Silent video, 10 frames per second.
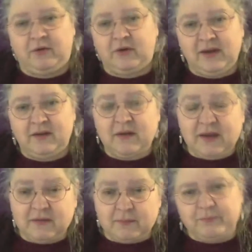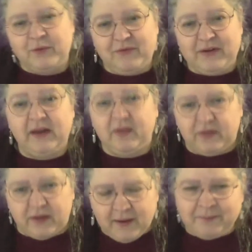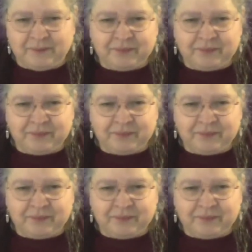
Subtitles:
your kids eat roughly anything.